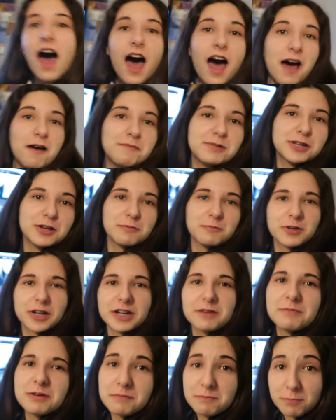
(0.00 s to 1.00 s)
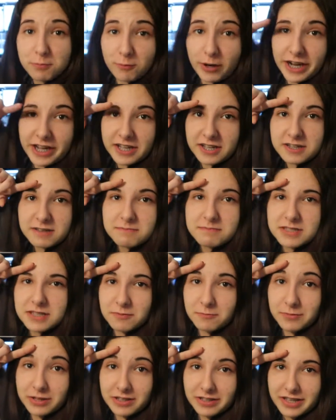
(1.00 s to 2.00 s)
Uh, but don't worry, when break comes,
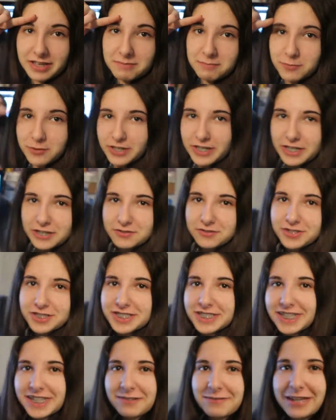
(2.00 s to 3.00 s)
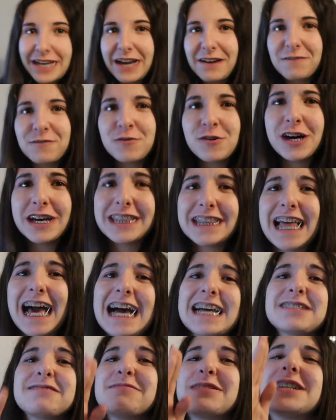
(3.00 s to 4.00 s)
it will get more interesting. We have one
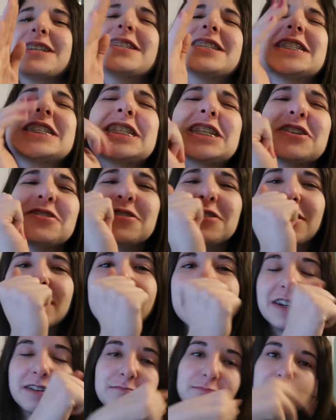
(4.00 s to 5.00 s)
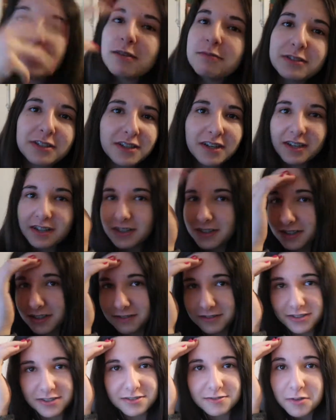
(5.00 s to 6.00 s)
last week of school, and I'm probably not going to
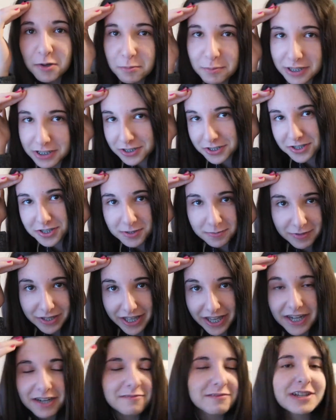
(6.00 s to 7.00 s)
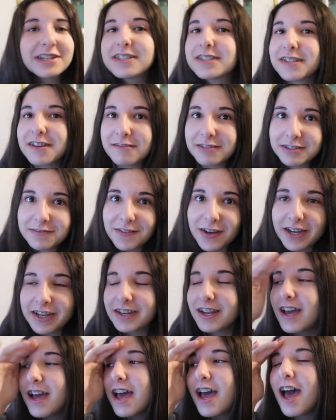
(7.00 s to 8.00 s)
go to school much this week anyway, so it's
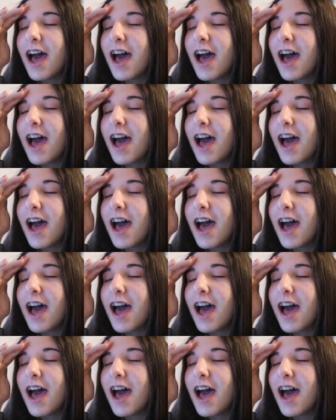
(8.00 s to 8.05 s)
fine.